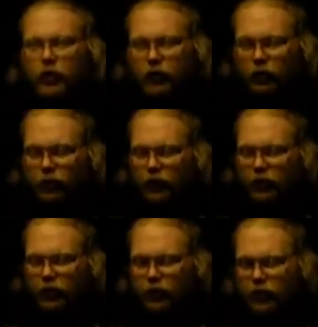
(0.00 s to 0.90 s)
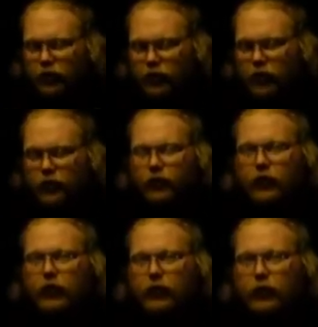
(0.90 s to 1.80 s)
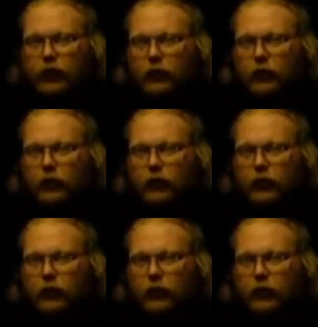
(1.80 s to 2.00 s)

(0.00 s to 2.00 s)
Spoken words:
they reflect into each other infinitely.